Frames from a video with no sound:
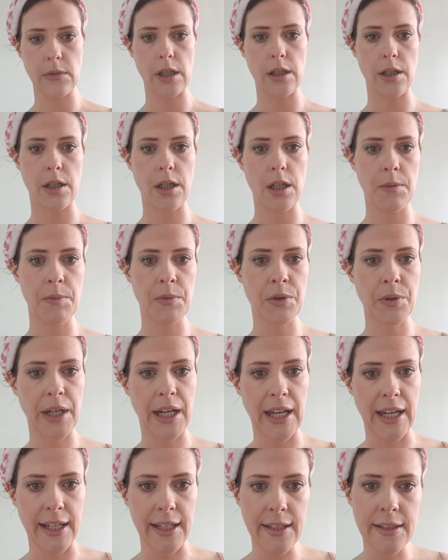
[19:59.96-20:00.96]

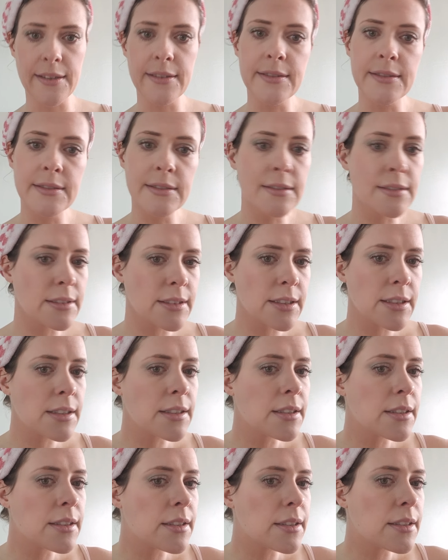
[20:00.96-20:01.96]
Okay.
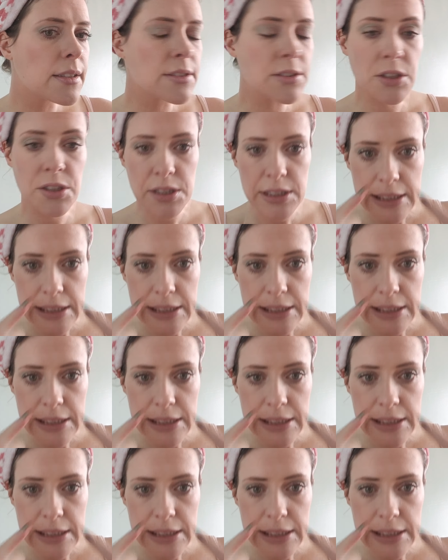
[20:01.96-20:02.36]
Just